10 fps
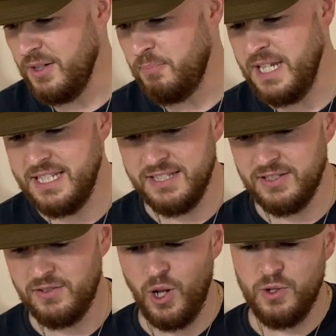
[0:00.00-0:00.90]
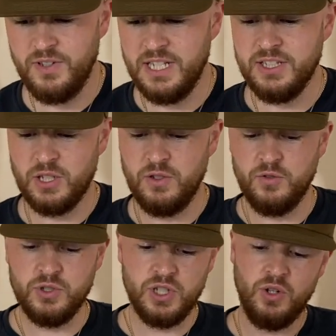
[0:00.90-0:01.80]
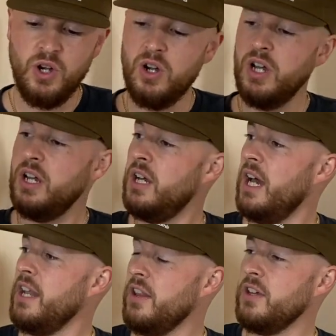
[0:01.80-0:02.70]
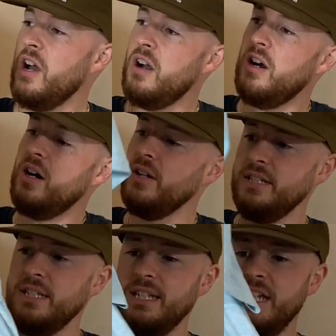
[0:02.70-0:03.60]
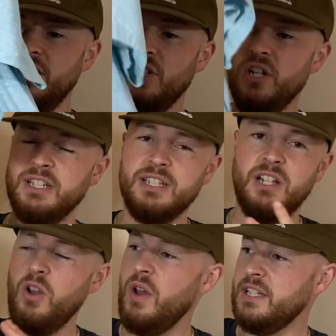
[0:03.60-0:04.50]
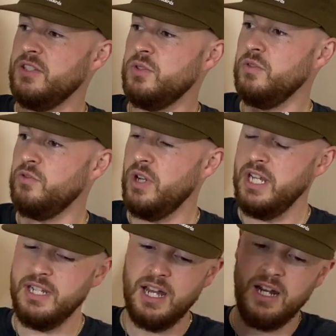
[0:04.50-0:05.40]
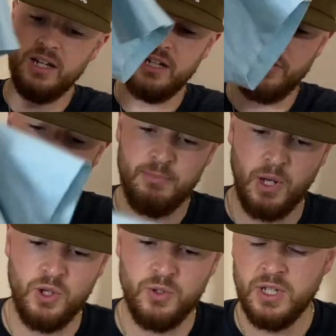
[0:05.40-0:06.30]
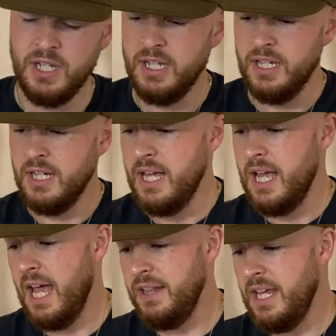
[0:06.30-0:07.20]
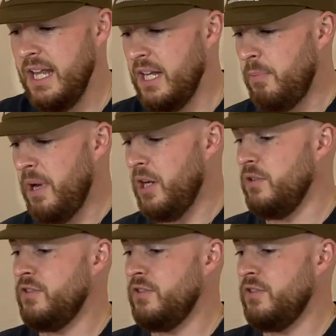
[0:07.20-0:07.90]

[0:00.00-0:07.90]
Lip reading: pieces of clothing. So we've also got another Carhartt. This is a t-shirt. It's a lighter sort of green colour, greeny blue, and then a pair of